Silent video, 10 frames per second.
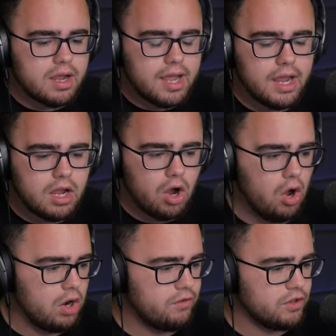King
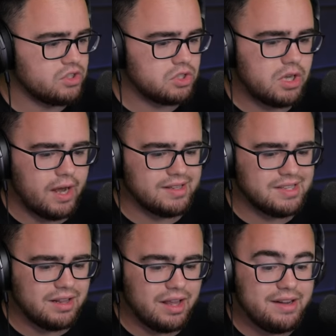Kong vs.
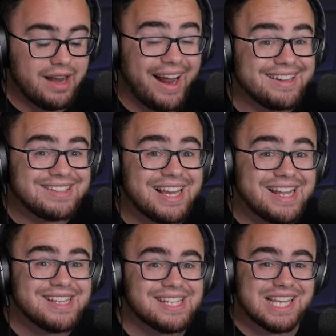Godzilla
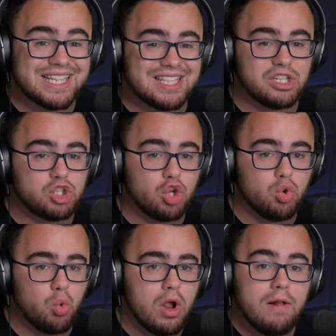
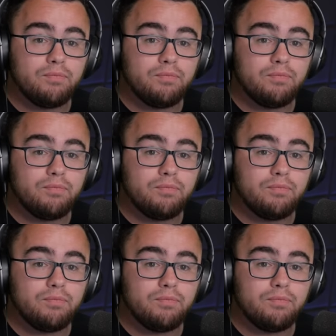1962.